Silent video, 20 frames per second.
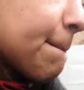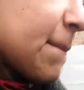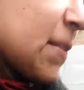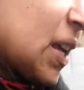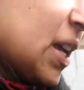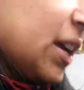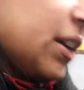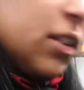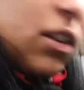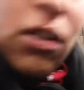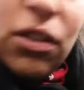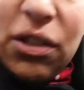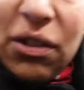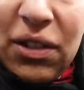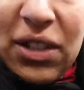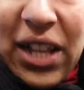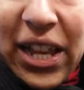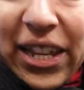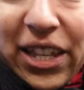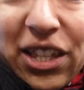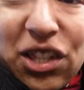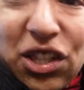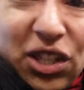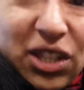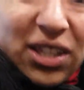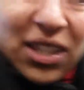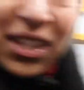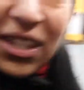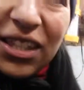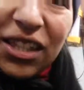and also like
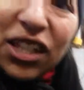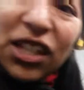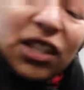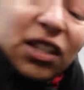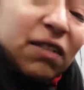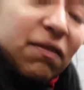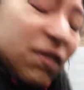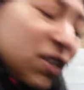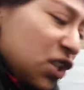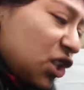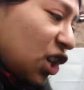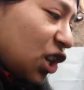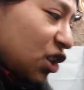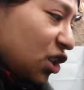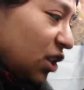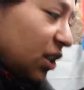just even changing the